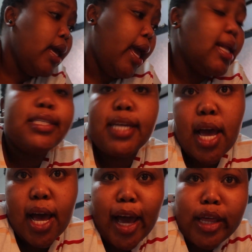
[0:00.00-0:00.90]
and
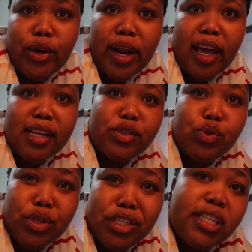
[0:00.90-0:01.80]
yeah, I thought I had
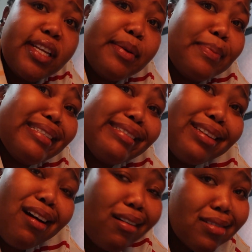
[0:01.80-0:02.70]
sweet chili, but
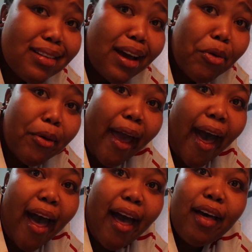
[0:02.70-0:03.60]
child, I don't
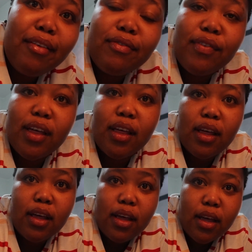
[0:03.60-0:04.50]
have.
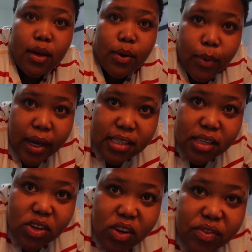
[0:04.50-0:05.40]
Why is
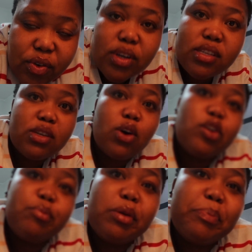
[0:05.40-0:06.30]
it not focusing
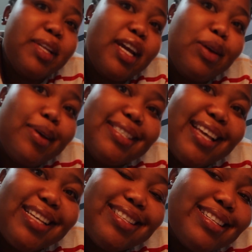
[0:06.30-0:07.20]
on me? But anyways,
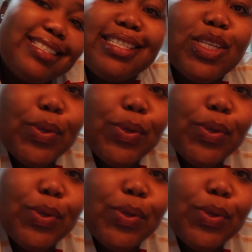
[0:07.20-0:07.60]
guys, let's do